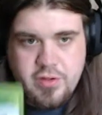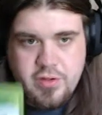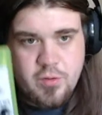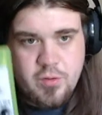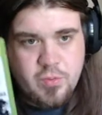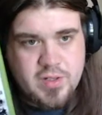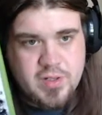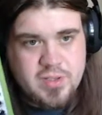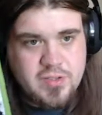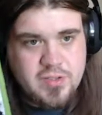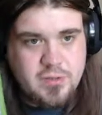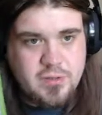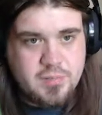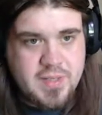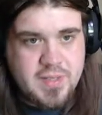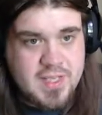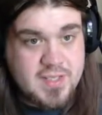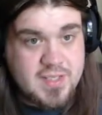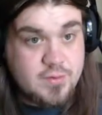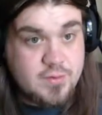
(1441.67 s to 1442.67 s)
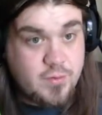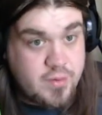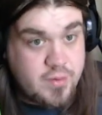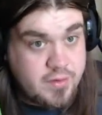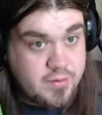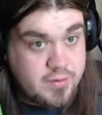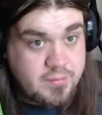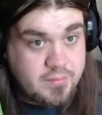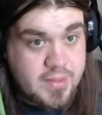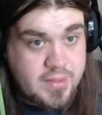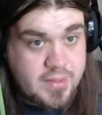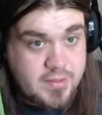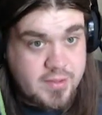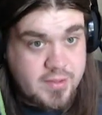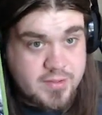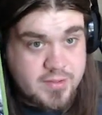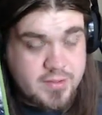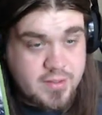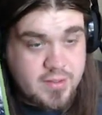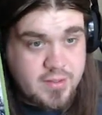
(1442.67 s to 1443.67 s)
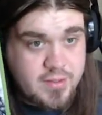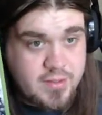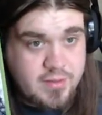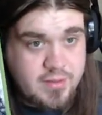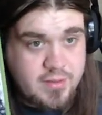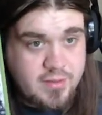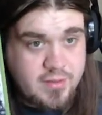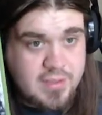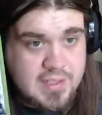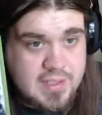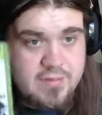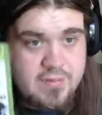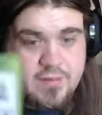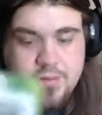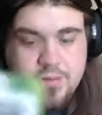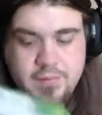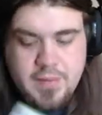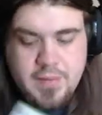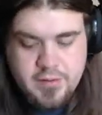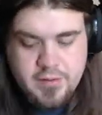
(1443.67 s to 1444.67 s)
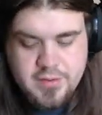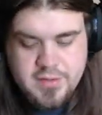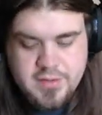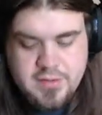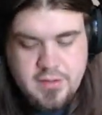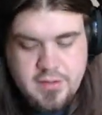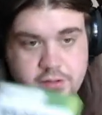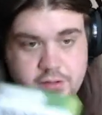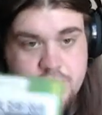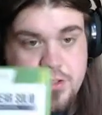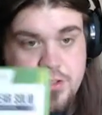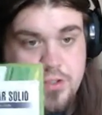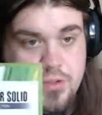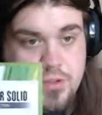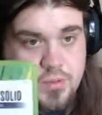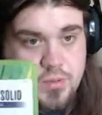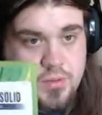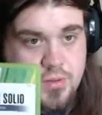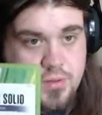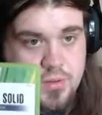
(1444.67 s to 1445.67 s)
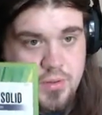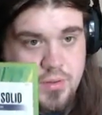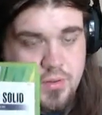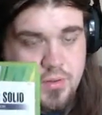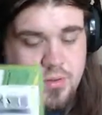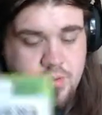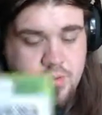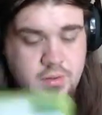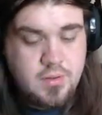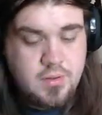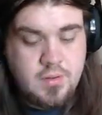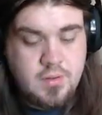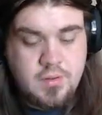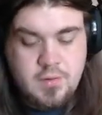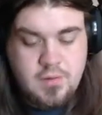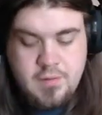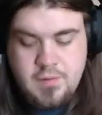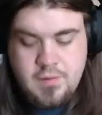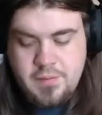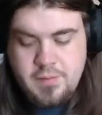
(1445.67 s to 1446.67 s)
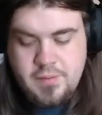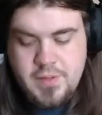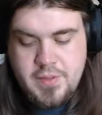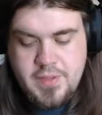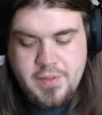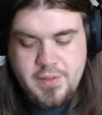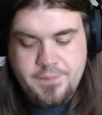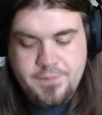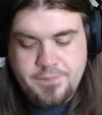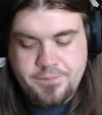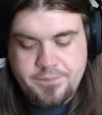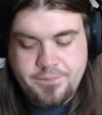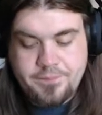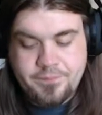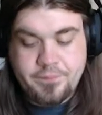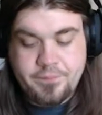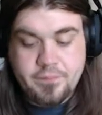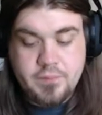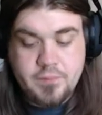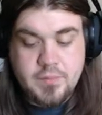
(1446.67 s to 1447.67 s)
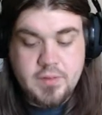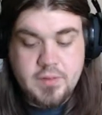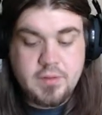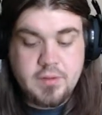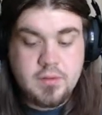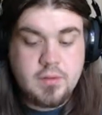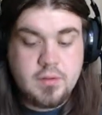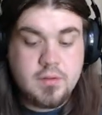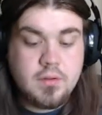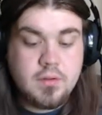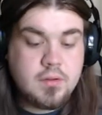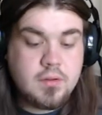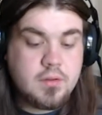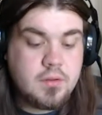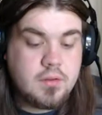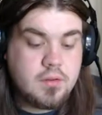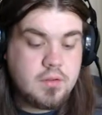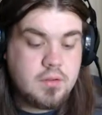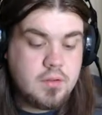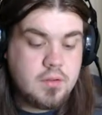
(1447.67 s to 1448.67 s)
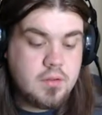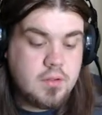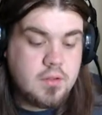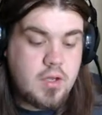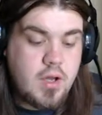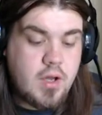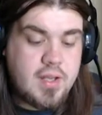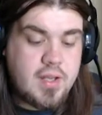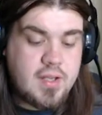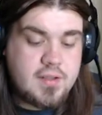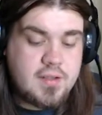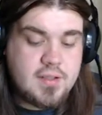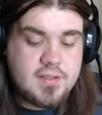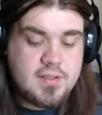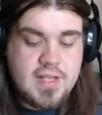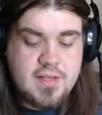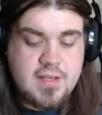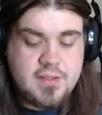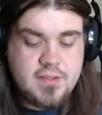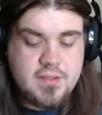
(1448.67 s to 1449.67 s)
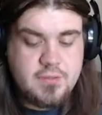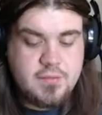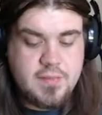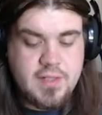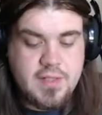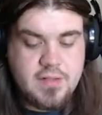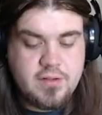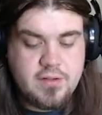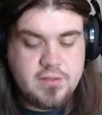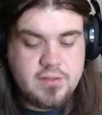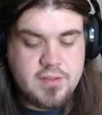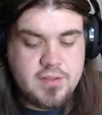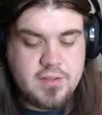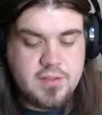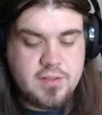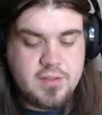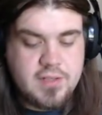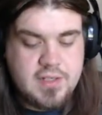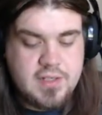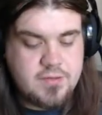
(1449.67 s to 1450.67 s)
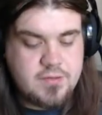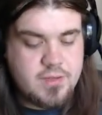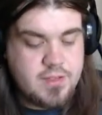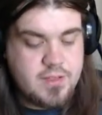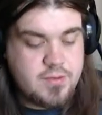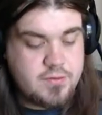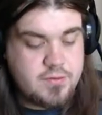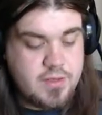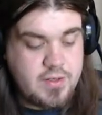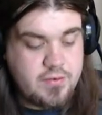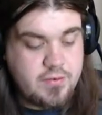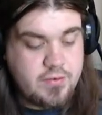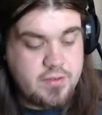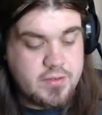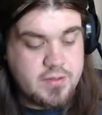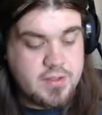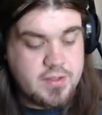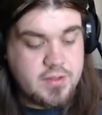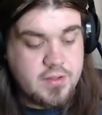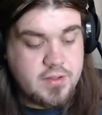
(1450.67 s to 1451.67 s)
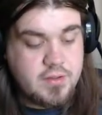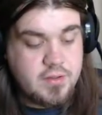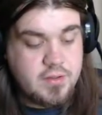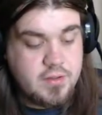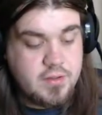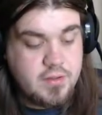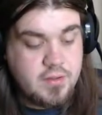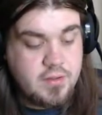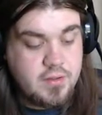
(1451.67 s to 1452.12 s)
original PS1 Metal Gear Solid, even Metal Gear Solid 2. But, oh, I thought this had 2 manuals in it. That's what I was referencing earlier.